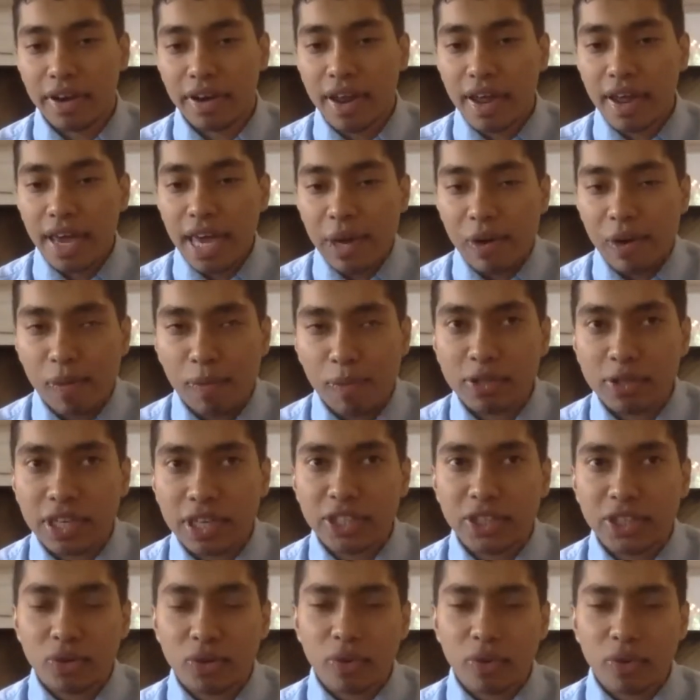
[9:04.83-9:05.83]
He represents
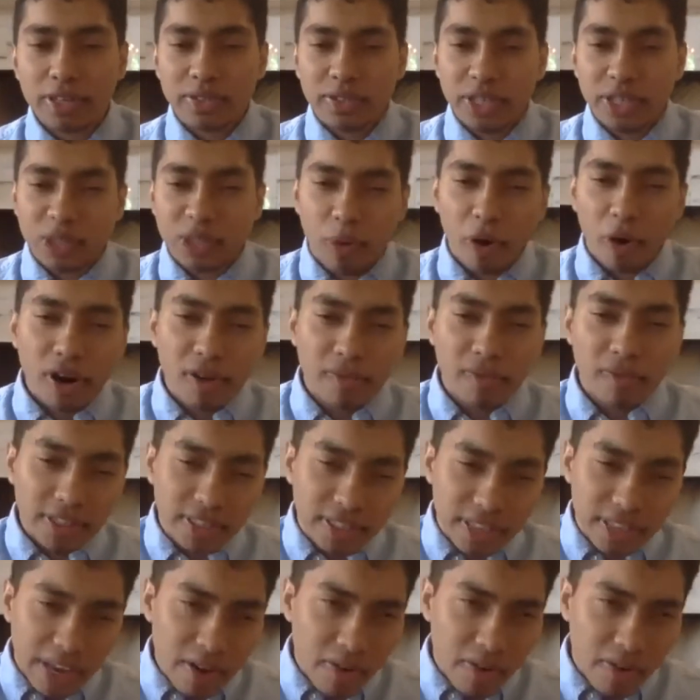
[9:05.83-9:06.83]
to us this part of us
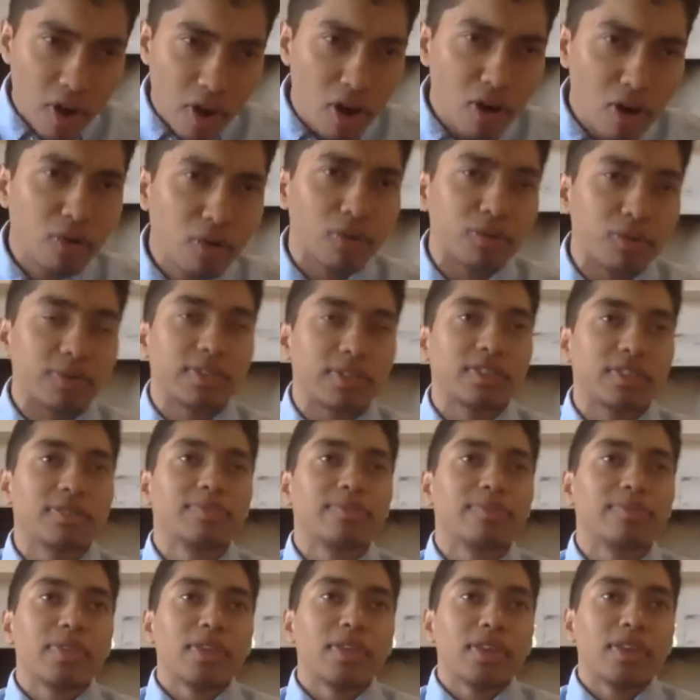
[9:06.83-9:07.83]
that knows
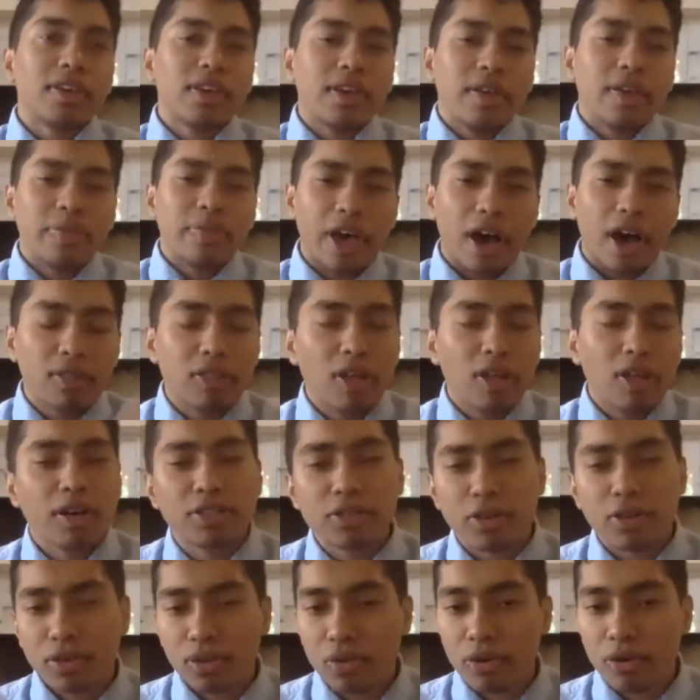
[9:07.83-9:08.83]
that Allah is
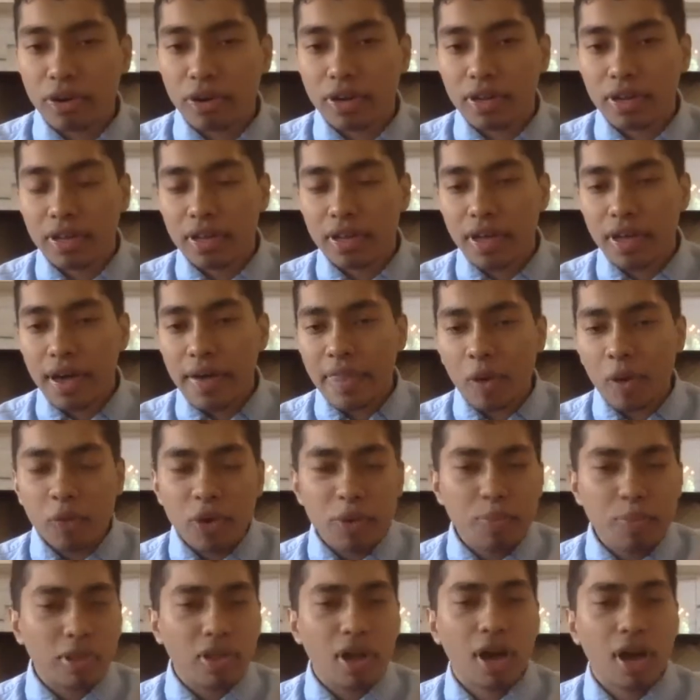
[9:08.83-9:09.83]
our Lord, that we
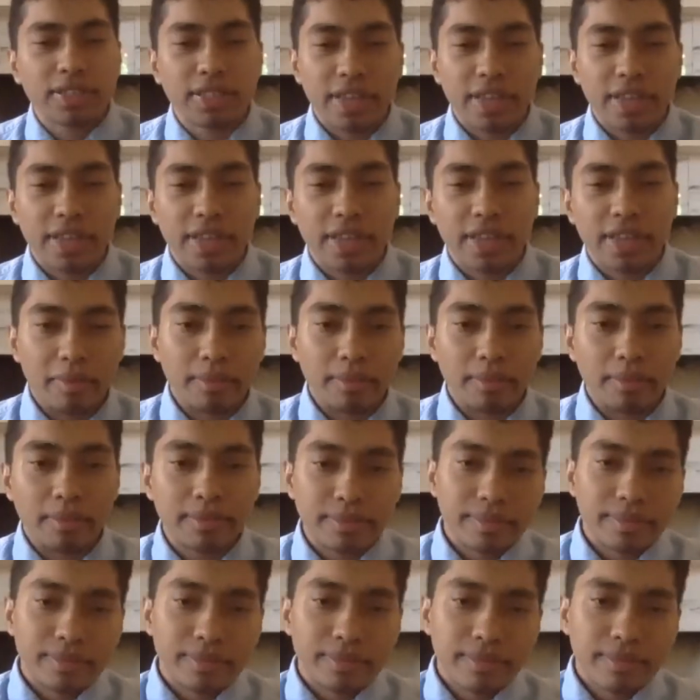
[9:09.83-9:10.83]
belong to Him.
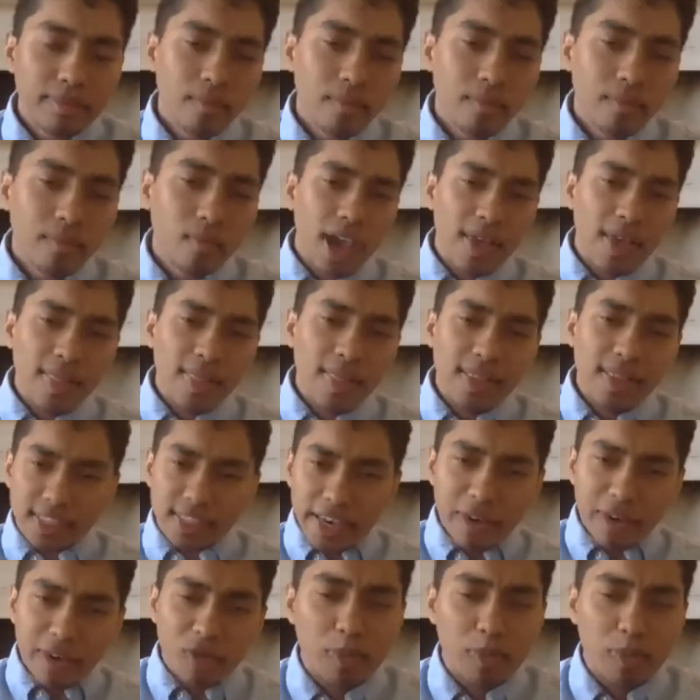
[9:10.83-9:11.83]
And this
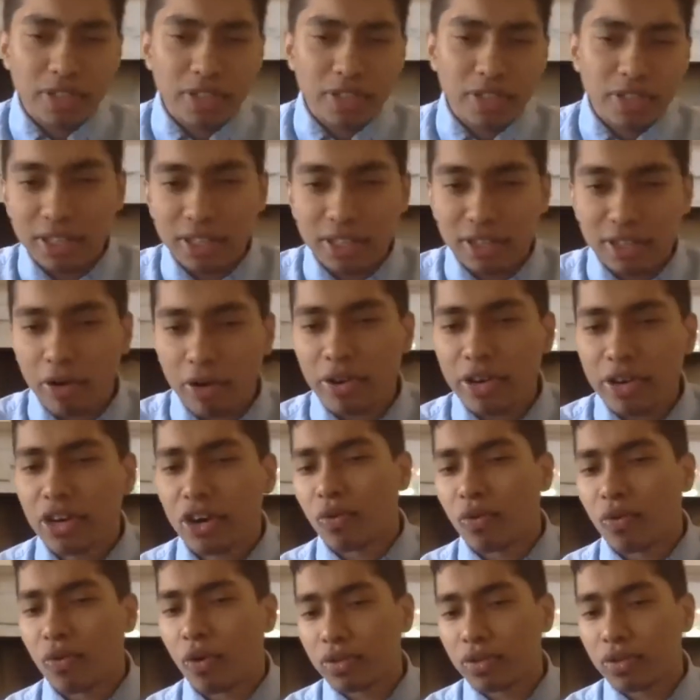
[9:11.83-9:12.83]
king represents our
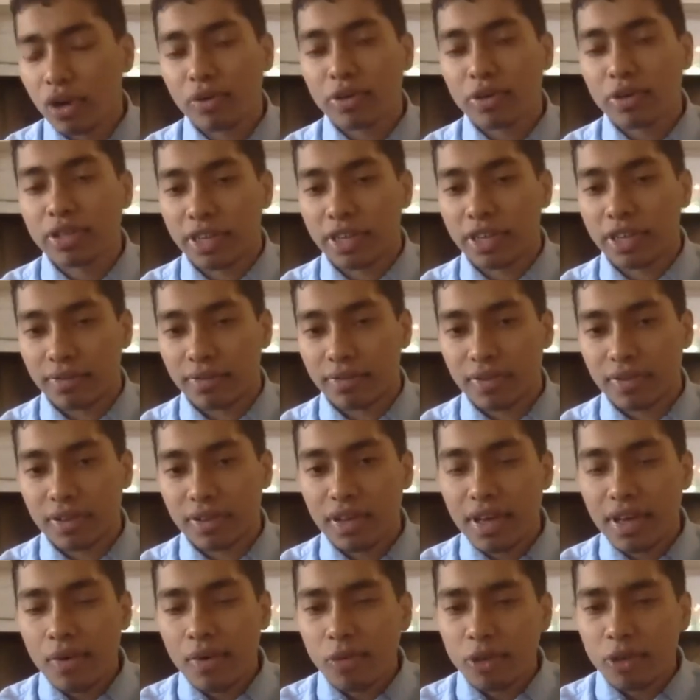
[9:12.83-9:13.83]
ego, our lower self,
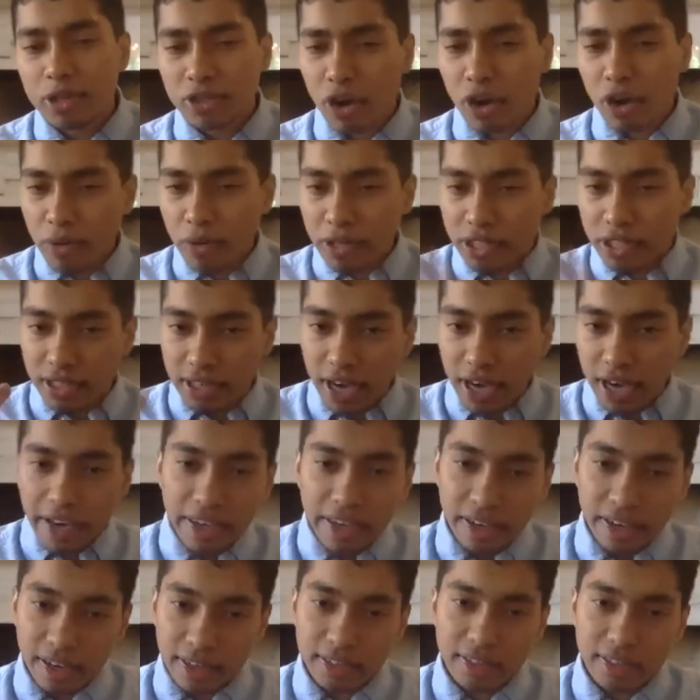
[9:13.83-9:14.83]
which is always
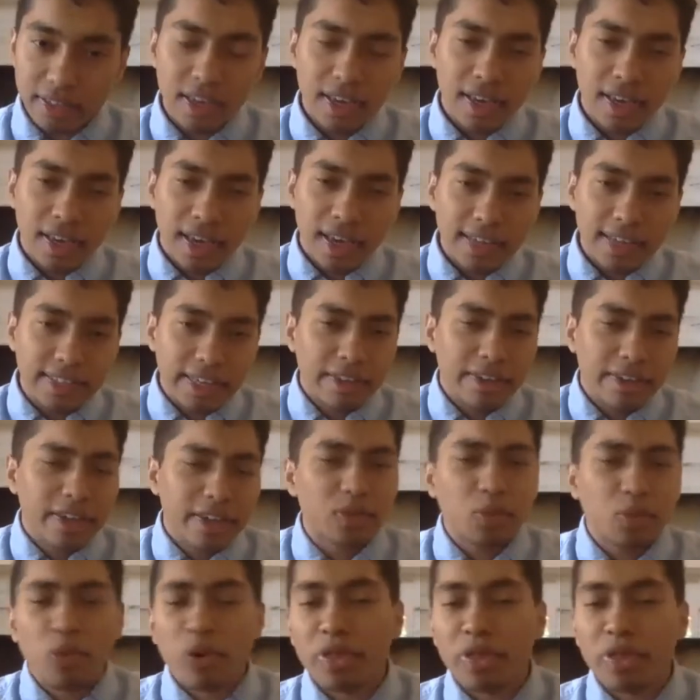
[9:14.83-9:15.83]
tugging us and telling us
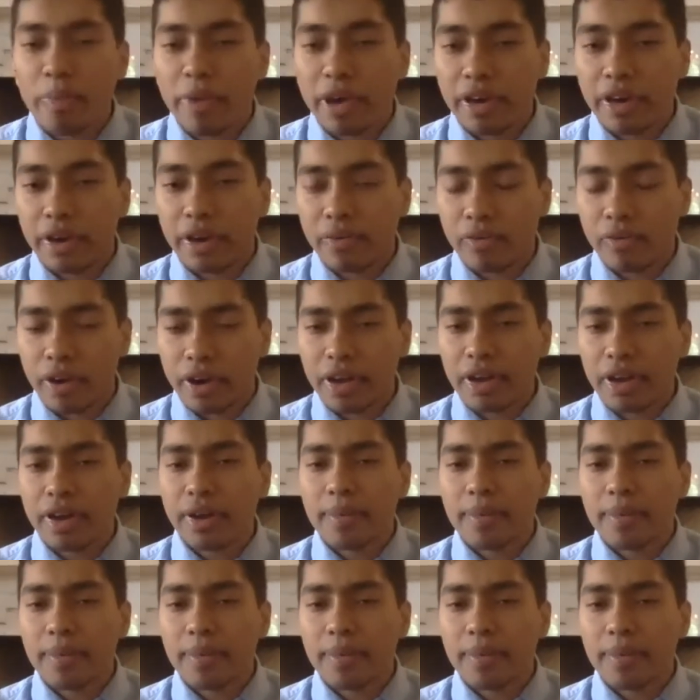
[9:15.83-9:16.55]
we're the man, right?